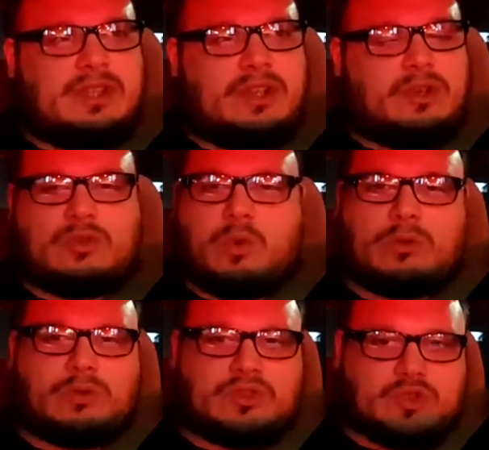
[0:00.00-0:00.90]
you know,
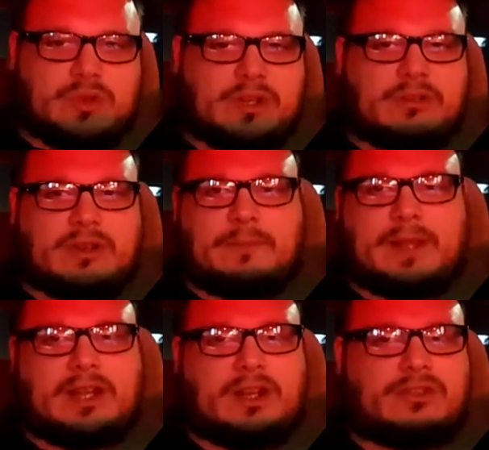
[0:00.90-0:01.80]
Chrono Trigger. I
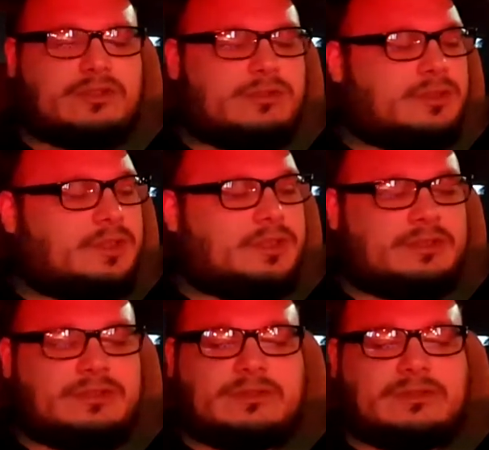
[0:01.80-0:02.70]
plan on
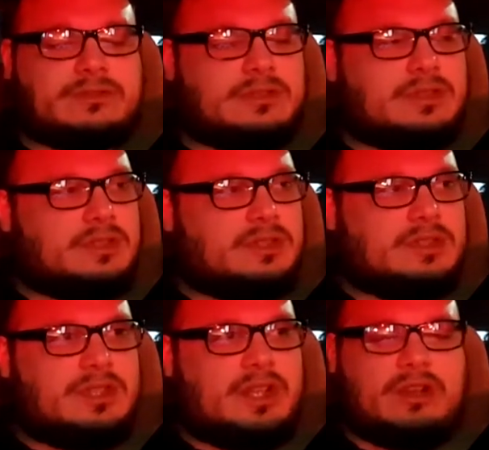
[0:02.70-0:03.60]
doing,
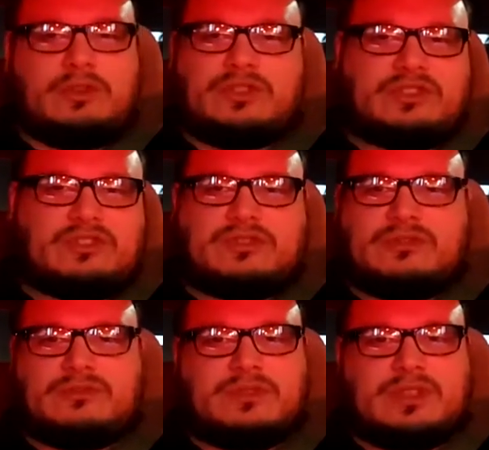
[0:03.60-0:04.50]
you know, just
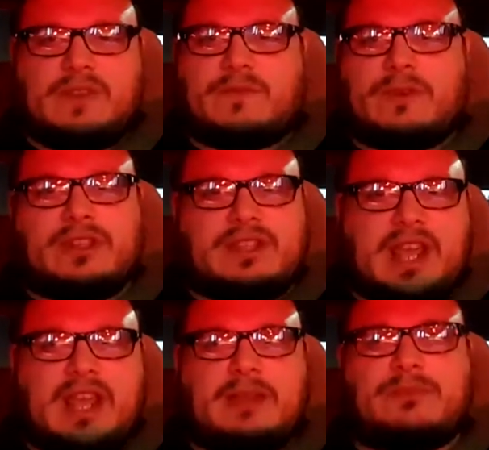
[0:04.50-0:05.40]
different
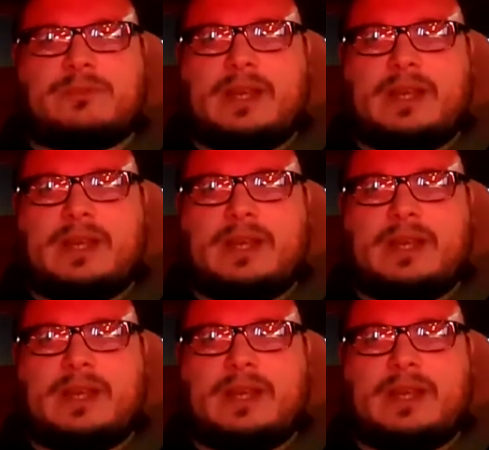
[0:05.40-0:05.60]
games,